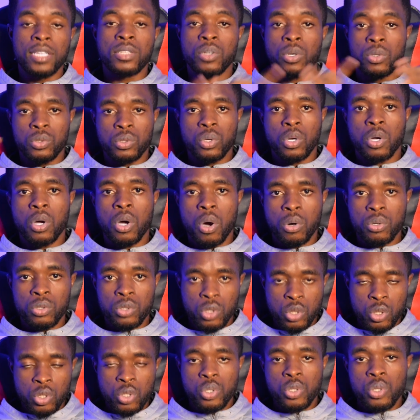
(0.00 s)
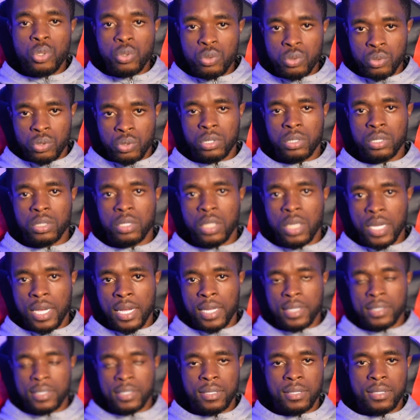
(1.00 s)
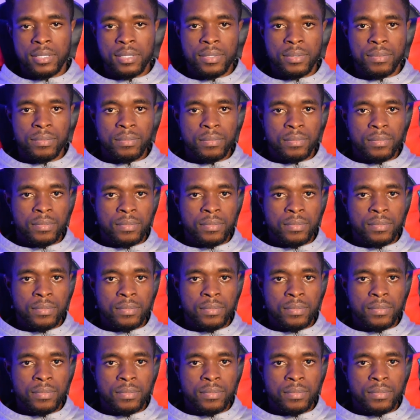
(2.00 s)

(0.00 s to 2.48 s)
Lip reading: is also called used gadgets.